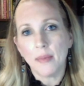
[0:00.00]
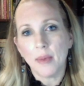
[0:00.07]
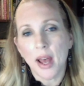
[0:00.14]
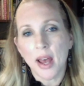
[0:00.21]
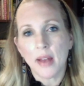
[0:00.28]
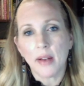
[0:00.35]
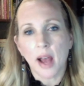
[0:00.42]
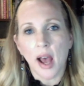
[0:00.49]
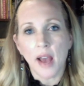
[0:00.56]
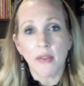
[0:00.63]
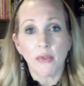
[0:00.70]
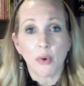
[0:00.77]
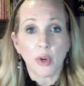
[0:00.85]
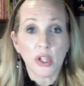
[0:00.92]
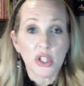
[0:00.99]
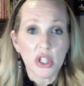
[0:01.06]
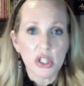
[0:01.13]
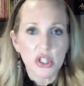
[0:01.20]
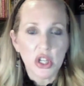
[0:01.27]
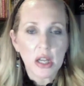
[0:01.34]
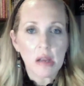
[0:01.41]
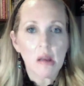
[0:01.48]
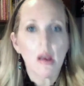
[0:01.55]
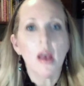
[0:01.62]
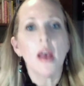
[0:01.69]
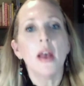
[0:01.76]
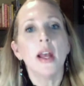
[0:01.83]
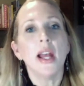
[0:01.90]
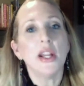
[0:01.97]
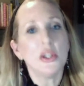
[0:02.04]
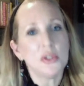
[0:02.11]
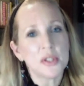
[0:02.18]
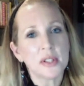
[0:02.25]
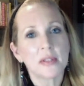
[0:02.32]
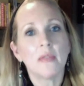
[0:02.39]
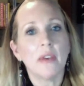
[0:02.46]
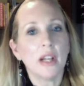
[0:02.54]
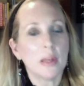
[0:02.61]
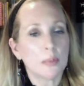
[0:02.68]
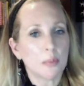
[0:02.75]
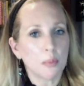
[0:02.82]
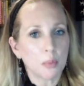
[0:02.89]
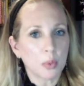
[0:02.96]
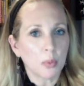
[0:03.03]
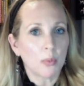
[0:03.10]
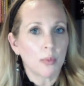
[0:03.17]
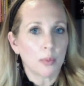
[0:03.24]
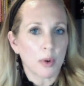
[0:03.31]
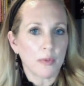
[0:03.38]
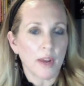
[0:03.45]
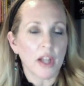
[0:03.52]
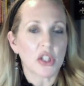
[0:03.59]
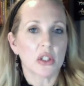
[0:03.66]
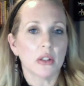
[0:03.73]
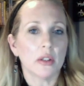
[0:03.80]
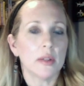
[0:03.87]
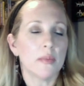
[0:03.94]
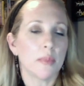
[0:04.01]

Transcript: at I4GG, and you just develop professional and